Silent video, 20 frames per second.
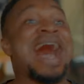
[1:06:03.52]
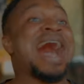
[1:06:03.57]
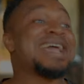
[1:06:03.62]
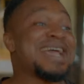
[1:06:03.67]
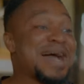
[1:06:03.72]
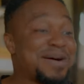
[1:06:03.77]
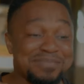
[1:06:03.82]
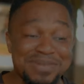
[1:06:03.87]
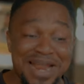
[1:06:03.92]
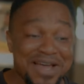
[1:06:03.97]
I
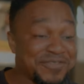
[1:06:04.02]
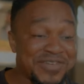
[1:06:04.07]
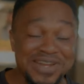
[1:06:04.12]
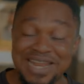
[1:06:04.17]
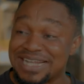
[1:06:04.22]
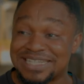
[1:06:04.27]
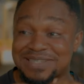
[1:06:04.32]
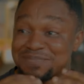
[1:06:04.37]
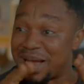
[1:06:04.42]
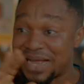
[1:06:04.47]
am laughing
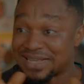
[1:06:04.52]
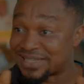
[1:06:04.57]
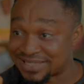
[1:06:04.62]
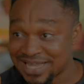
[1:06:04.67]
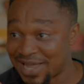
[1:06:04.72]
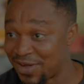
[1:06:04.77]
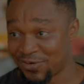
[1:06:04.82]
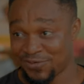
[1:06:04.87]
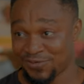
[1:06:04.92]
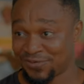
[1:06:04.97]
at
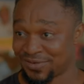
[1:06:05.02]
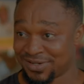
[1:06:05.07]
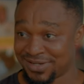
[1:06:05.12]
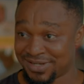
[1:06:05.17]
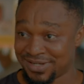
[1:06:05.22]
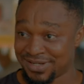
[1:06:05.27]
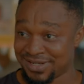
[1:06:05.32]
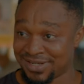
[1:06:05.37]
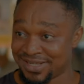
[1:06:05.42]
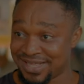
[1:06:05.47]
myself
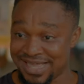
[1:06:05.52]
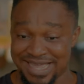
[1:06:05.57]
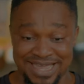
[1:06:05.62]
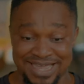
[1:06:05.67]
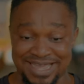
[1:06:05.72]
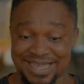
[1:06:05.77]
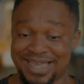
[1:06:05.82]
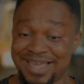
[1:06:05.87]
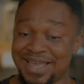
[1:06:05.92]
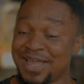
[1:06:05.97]

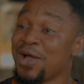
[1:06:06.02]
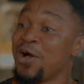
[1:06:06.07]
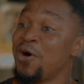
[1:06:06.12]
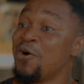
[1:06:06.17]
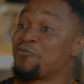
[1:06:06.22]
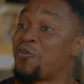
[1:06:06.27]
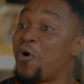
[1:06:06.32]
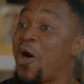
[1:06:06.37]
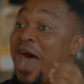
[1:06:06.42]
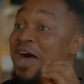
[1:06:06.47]

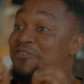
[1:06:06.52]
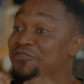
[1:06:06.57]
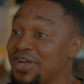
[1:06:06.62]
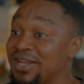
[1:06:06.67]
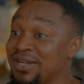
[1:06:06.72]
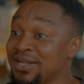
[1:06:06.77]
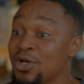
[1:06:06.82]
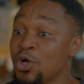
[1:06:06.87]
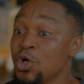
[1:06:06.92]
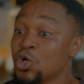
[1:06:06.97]
for
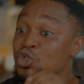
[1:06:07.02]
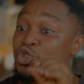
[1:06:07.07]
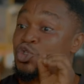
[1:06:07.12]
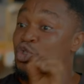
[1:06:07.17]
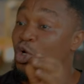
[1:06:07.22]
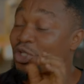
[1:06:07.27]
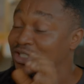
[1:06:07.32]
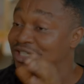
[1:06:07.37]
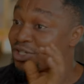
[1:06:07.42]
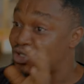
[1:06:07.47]
having
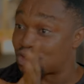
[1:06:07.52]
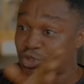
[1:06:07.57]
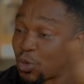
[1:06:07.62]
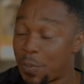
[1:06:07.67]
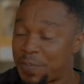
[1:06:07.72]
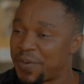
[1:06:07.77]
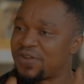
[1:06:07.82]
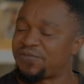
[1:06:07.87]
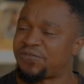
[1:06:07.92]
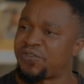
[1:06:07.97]
such a
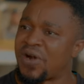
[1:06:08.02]
stupid